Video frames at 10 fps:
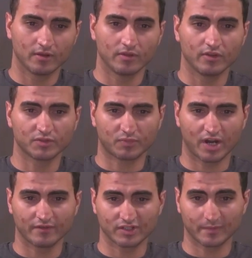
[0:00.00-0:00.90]
This
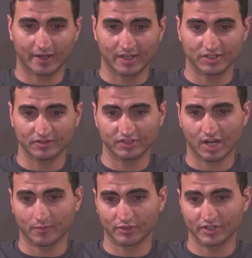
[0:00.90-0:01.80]
private spy agency
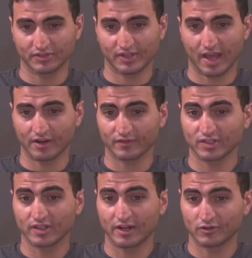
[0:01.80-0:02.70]
operated out of
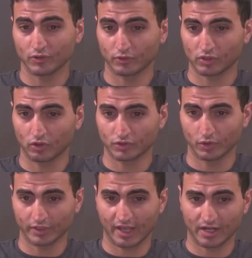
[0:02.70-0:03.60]
Arizona Cultural
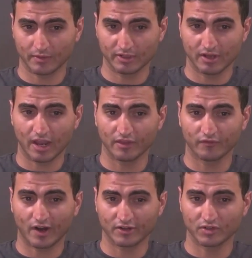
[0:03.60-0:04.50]
Academy and the
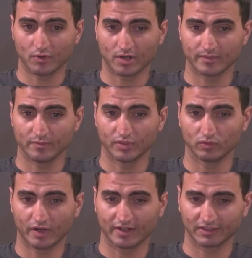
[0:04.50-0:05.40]
fire department built
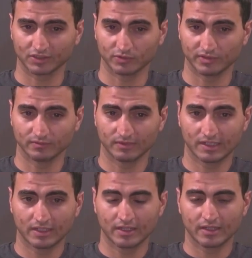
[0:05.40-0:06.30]
right next to it.
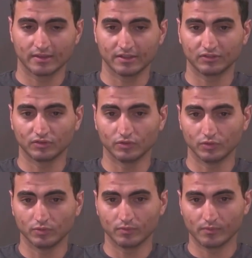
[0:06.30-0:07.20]
These
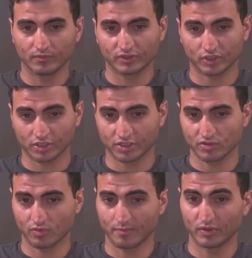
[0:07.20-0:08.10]
two structures
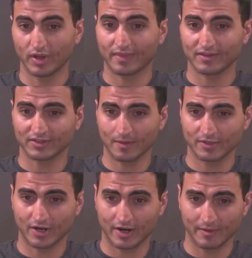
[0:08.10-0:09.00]
were built at the same
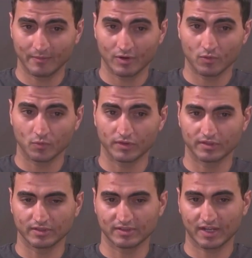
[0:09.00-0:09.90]
time with the
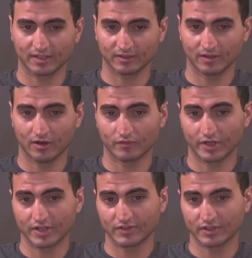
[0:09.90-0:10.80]
intent of
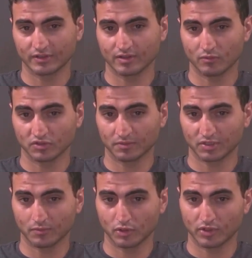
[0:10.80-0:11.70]
raising the Muslim
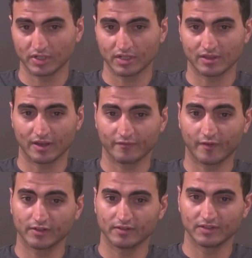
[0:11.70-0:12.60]
community that
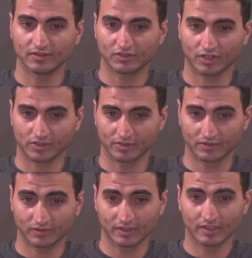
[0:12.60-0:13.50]
funded these structures